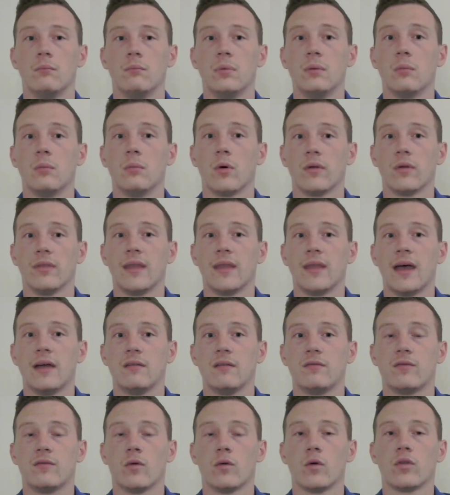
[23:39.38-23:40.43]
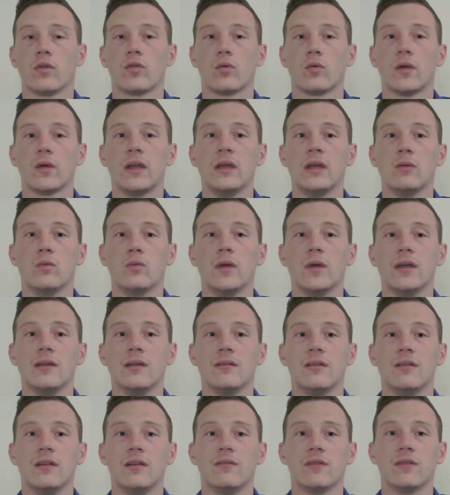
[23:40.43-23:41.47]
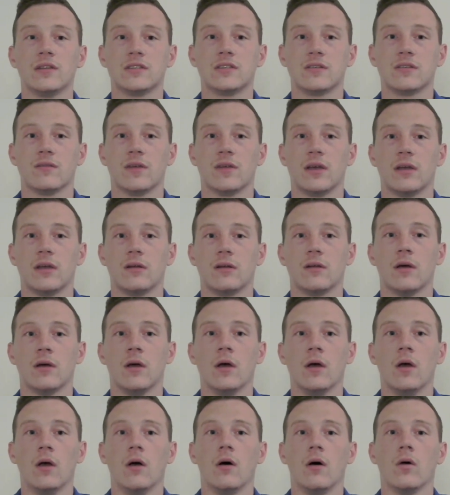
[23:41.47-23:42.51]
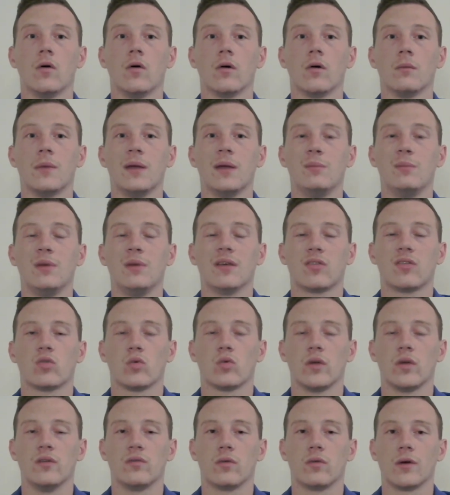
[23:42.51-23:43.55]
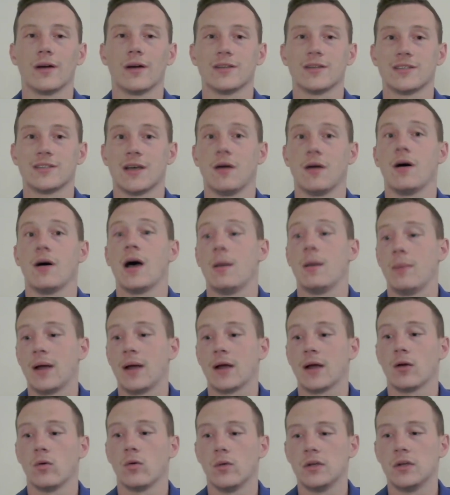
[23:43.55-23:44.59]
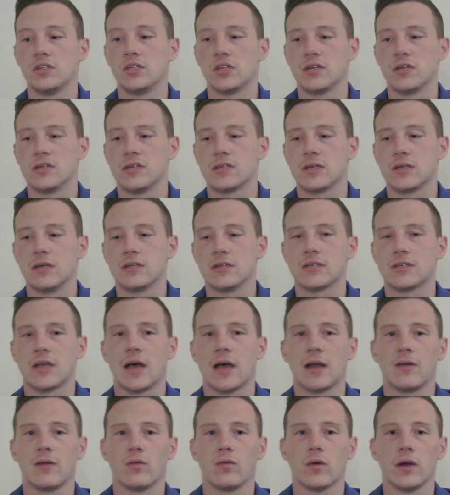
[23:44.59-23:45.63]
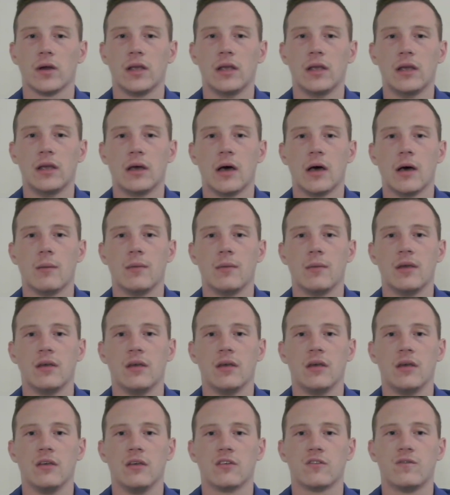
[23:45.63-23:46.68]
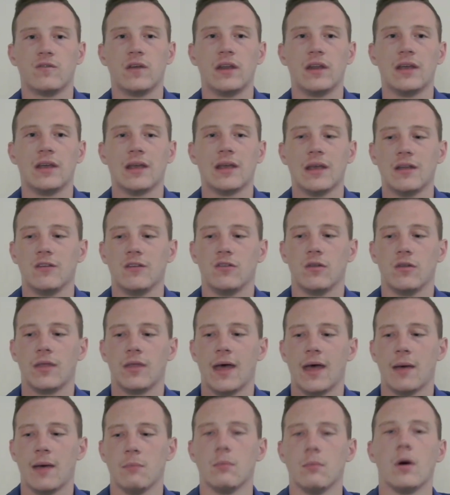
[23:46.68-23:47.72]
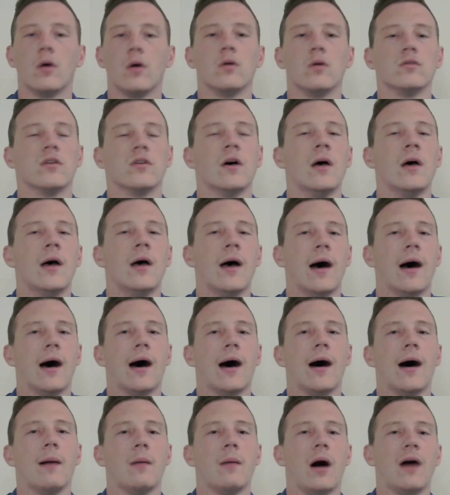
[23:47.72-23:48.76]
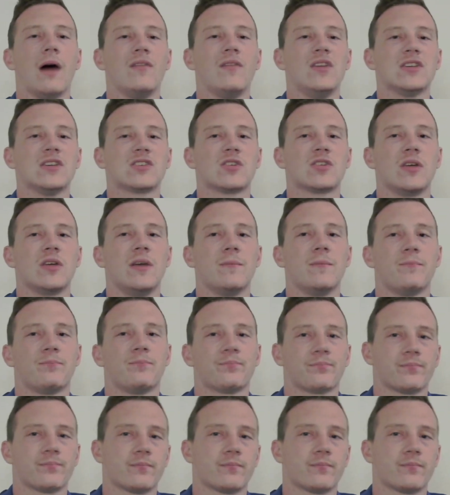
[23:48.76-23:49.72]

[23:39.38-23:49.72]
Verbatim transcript: be more than that 4-3 weak defensive end or maybe a three four outside linebacker, which is is kind of where he um, is fitting into that mold. Uh, obviously,